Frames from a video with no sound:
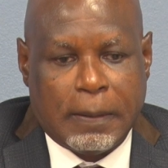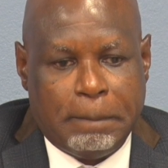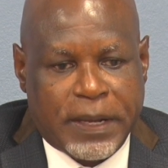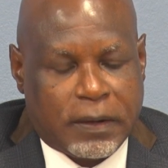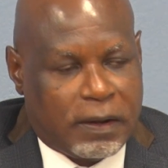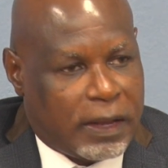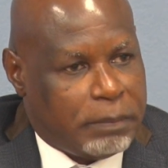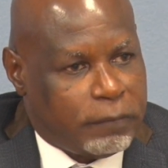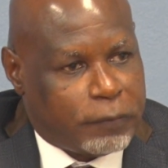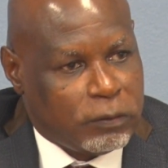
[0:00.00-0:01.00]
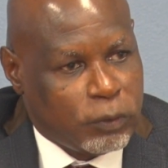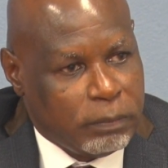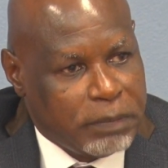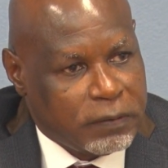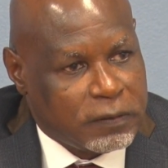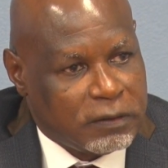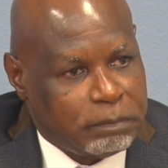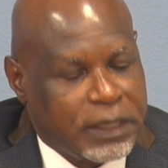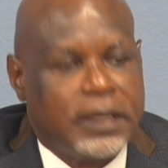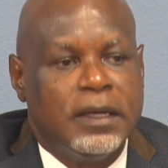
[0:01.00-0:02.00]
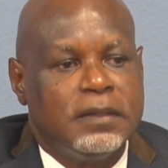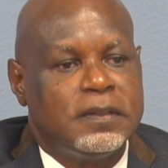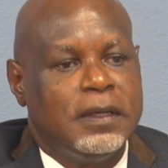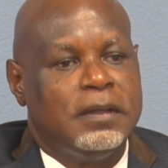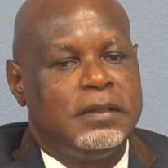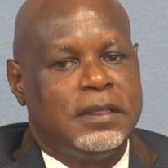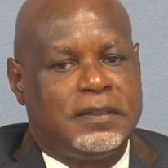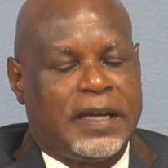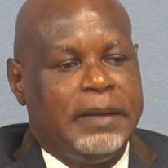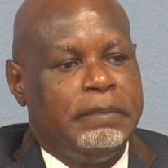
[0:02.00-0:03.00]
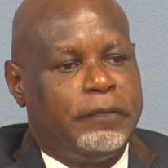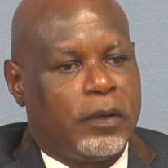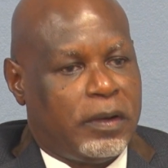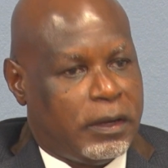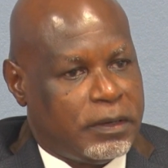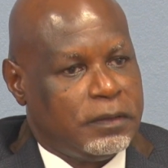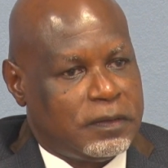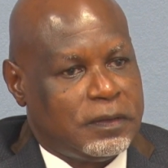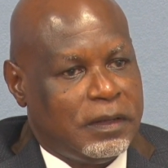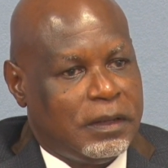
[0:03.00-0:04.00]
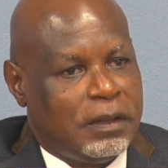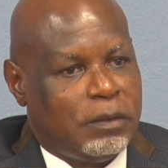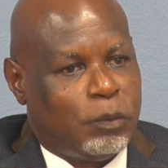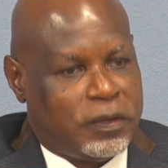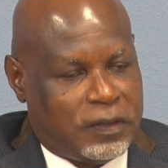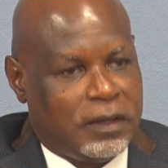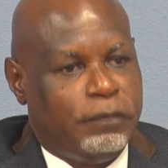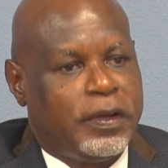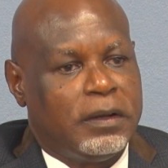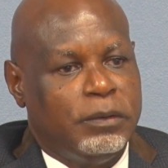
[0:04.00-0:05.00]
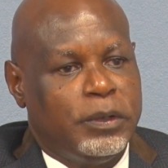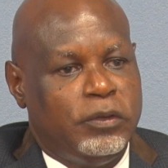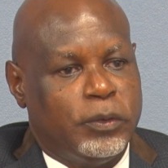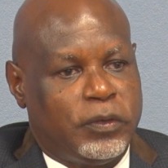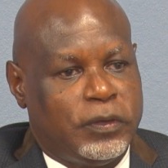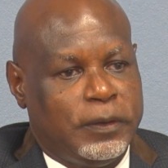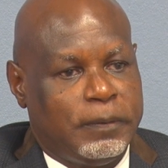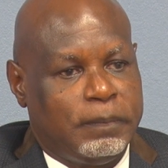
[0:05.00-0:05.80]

better climate for doing business because the time for clearance was significantly reduced.